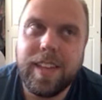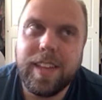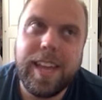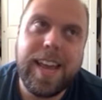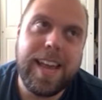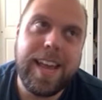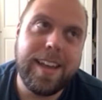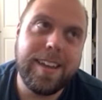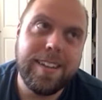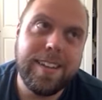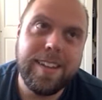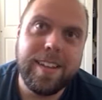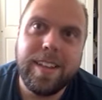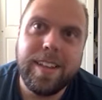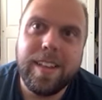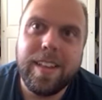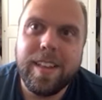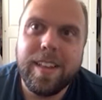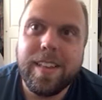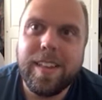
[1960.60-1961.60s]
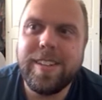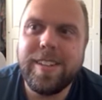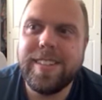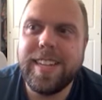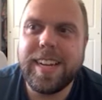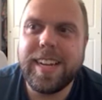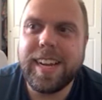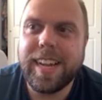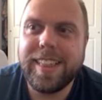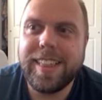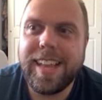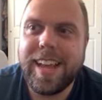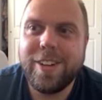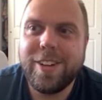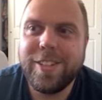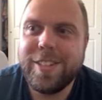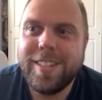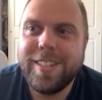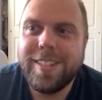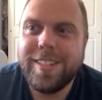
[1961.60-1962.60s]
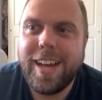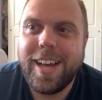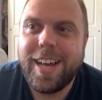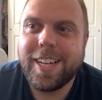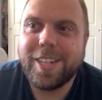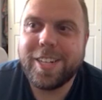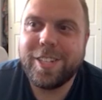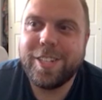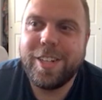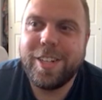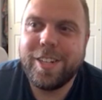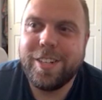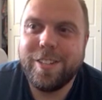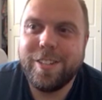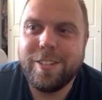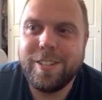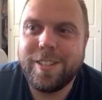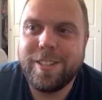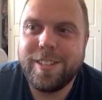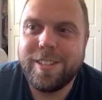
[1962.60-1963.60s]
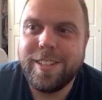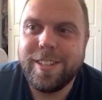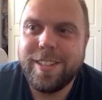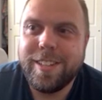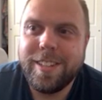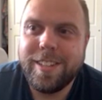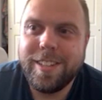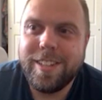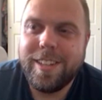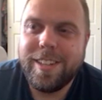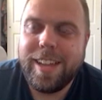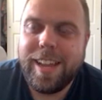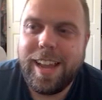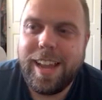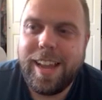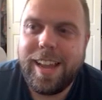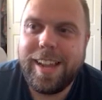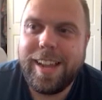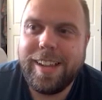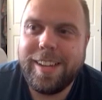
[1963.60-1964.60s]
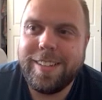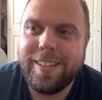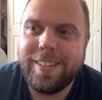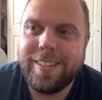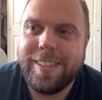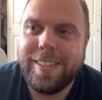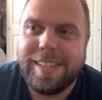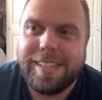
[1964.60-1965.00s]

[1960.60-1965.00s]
Yeah, there's like 1,000 talk shows and